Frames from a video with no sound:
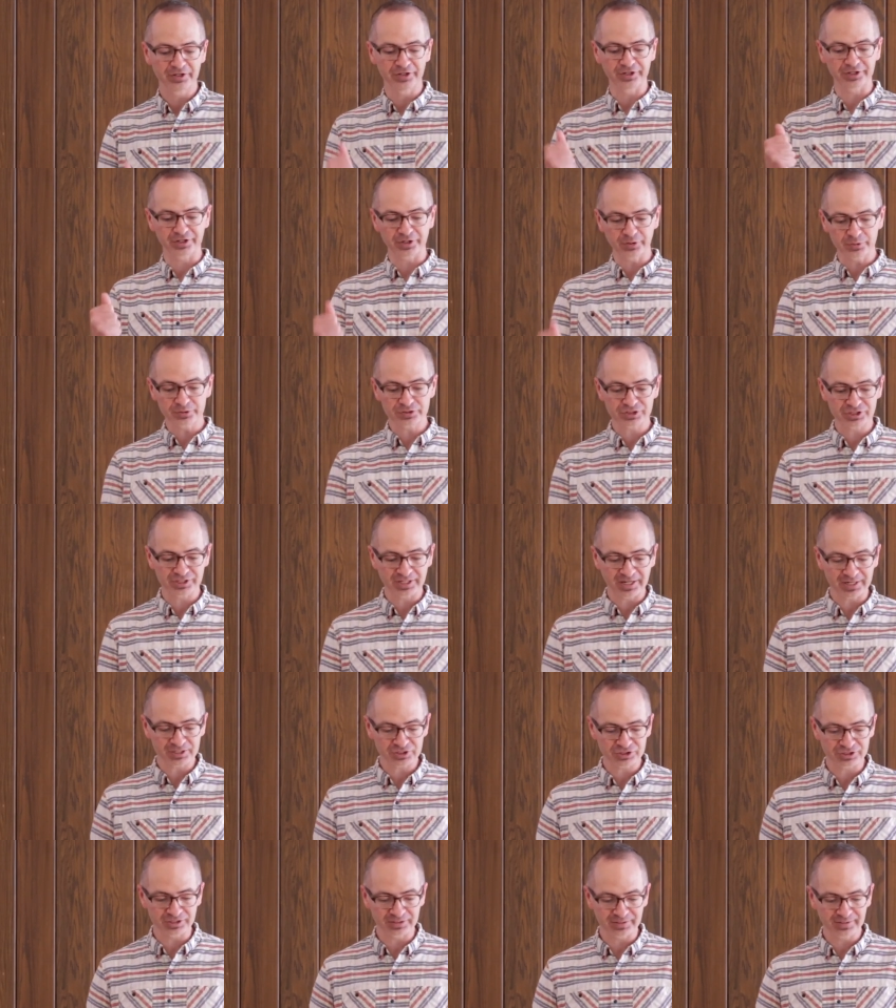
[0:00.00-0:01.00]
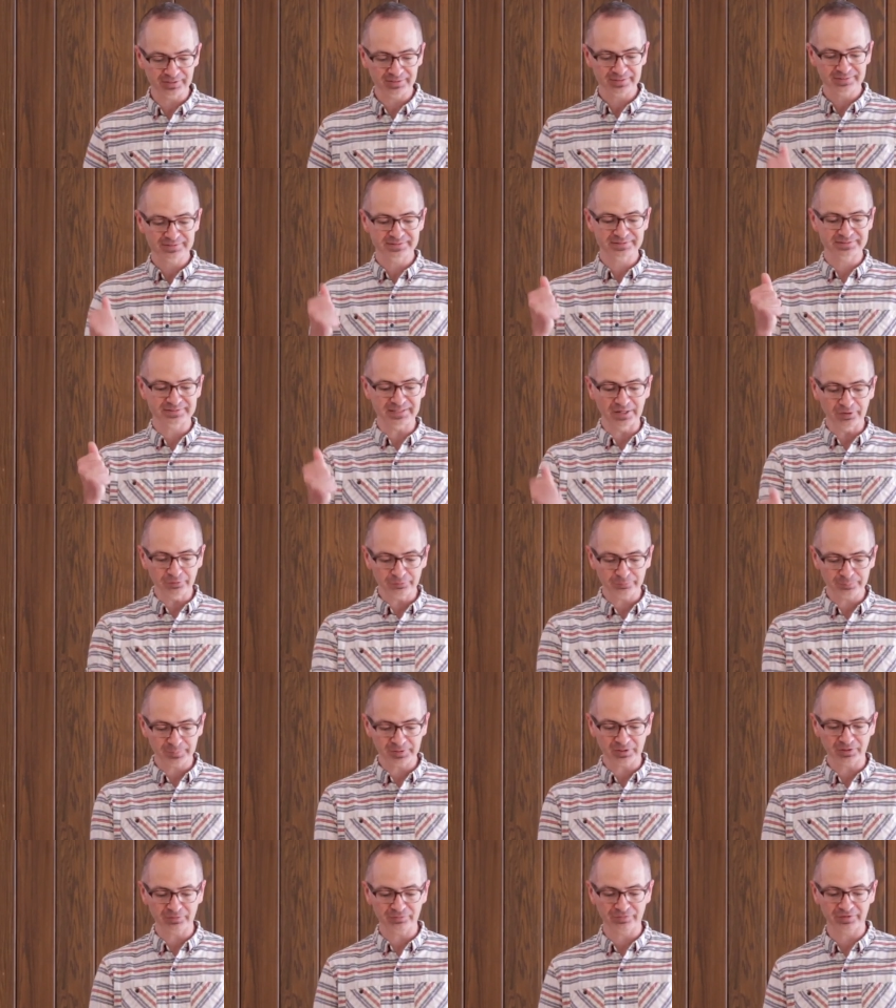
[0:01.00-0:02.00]
negotiation,
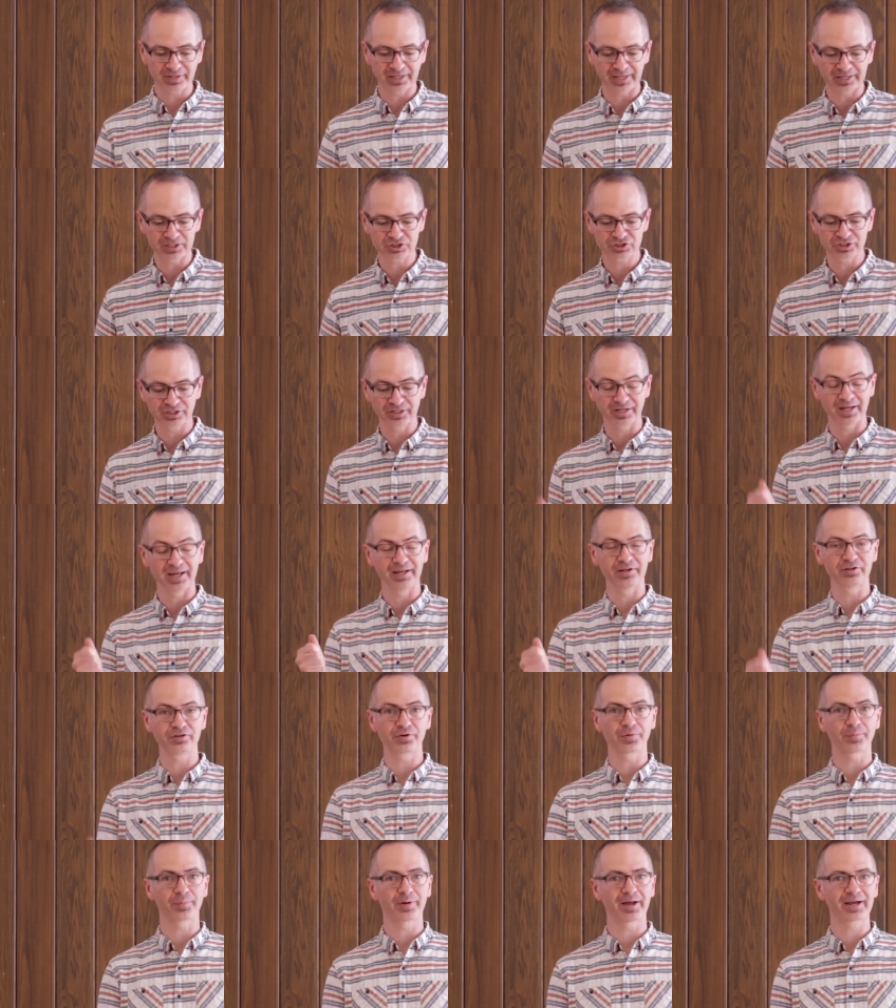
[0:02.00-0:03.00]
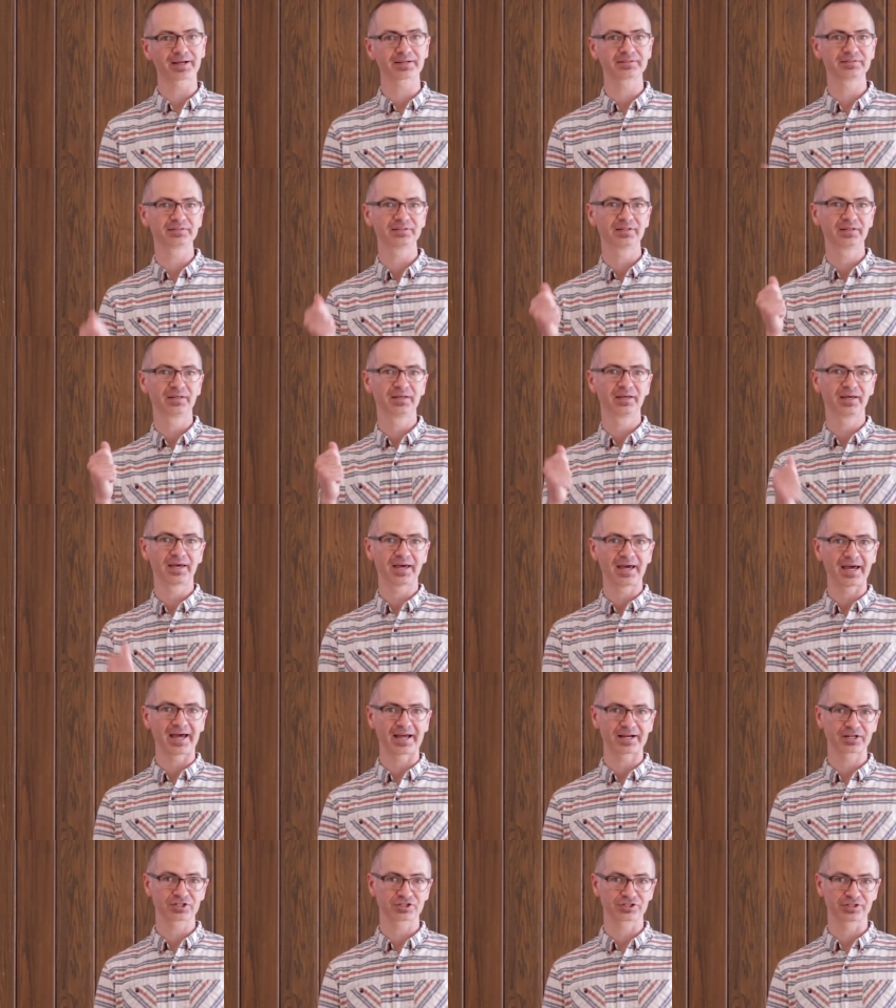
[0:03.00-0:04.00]
self purification, and direct
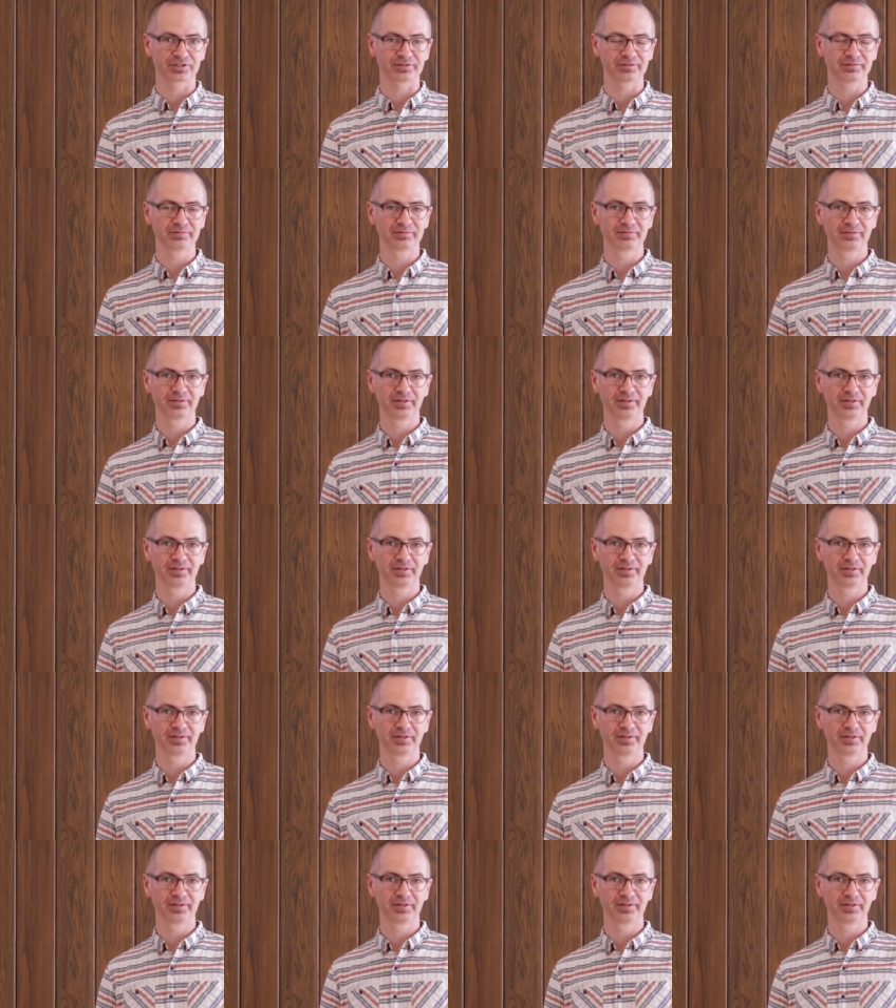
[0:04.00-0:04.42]
action.